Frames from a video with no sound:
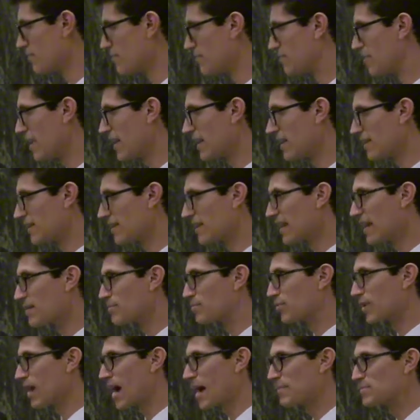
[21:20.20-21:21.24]
Finally,
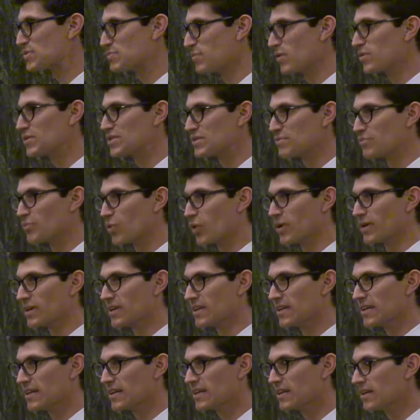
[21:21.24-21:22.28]
and perhaps most
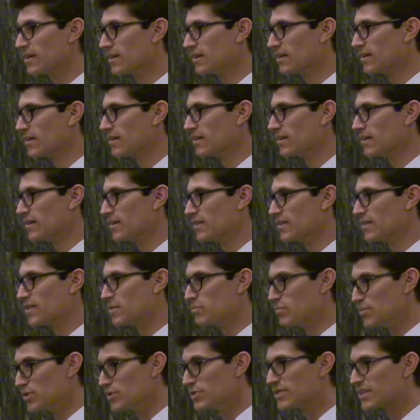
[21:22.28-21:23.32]
importantly, the
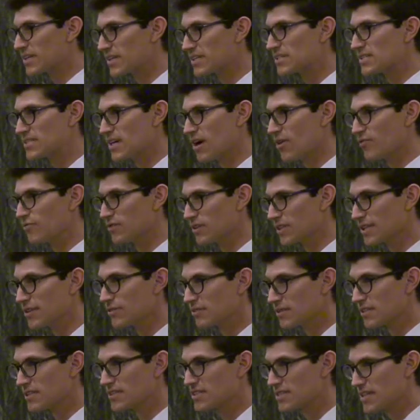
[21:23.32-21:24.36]
music itself
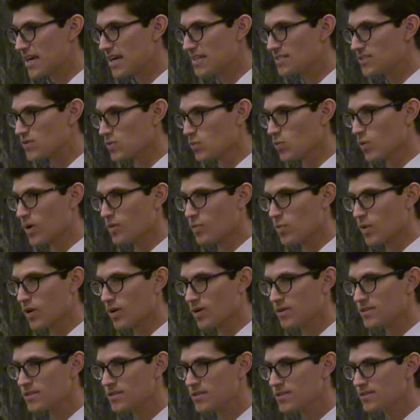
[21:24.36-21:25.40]
literally says what
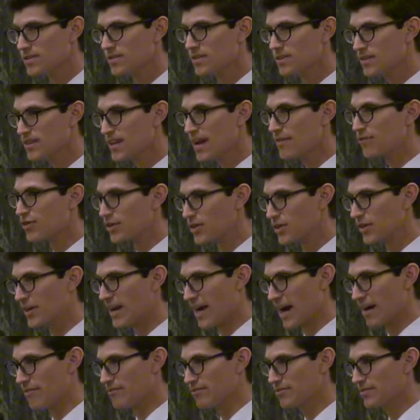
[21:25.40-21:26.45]
words never could
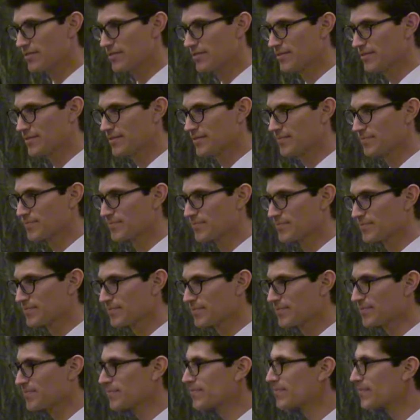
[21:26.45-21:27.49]
have.
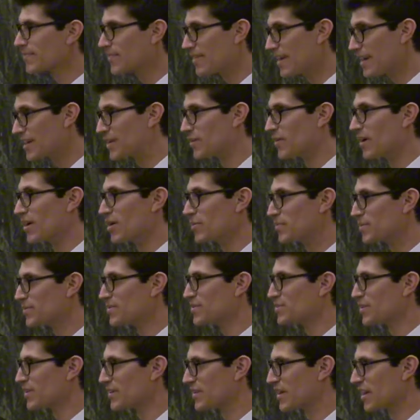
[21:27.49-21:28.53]
Thank you. I hope you
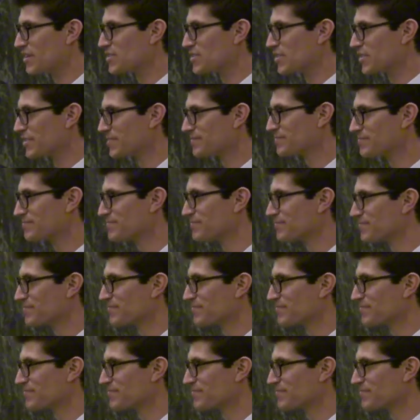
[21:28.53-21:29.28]
enjoyed the concert.